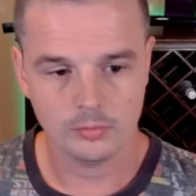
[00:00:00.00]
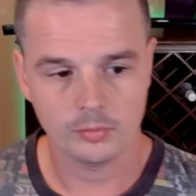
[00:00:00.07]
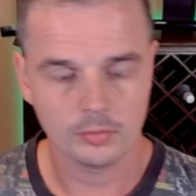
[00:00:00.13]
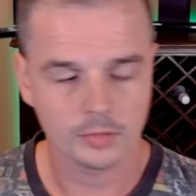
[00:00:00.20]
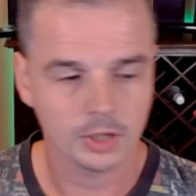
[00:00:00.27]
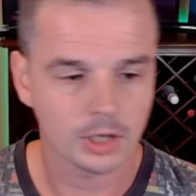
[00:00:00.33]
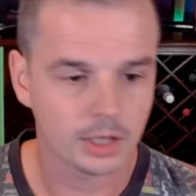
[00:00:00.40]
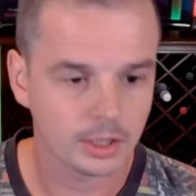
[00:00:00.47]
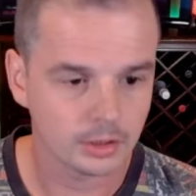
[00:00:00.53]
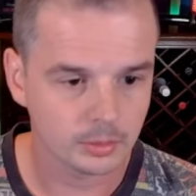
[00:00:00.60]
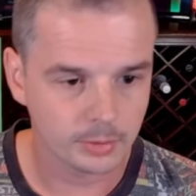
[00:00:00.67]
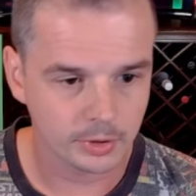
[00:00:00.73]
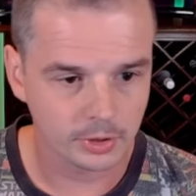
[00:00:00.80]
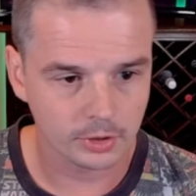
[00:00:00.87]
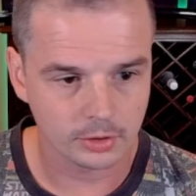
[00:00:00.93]
Alright,
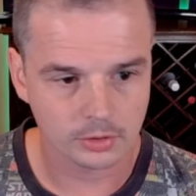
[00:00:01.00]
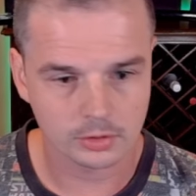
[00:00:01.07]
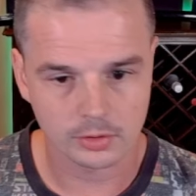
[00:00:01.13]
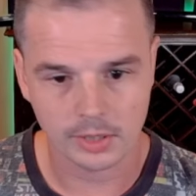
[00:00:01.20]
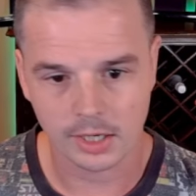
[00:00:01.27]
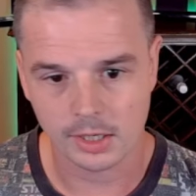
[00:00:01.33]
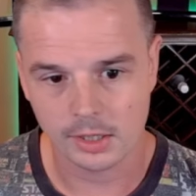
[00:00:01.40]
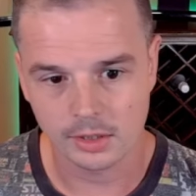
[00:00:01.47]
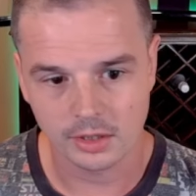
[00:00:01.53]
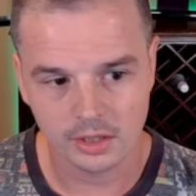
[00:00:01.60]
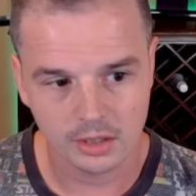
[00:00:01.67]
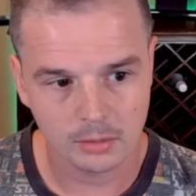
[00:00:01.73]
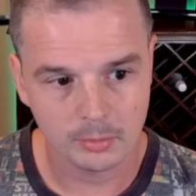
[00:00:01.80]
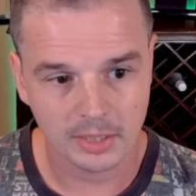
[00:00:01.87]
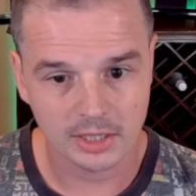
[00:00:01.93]
opponent cracking the
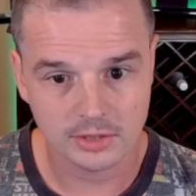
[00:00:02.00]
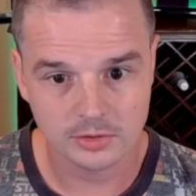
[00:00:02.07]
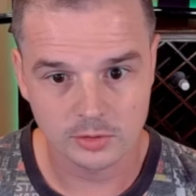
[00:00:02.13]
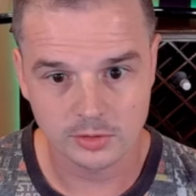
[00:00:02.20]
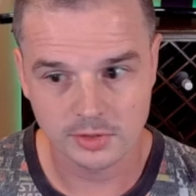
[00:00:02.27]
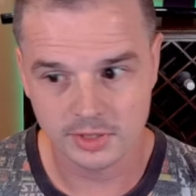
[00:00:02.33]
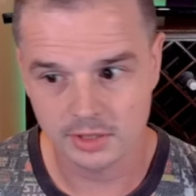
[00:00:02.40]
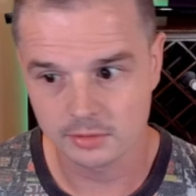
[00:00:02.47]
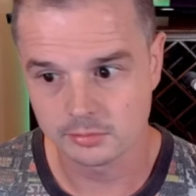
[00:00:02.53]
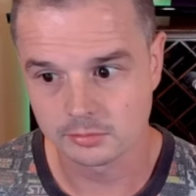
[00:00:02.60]
mana source here.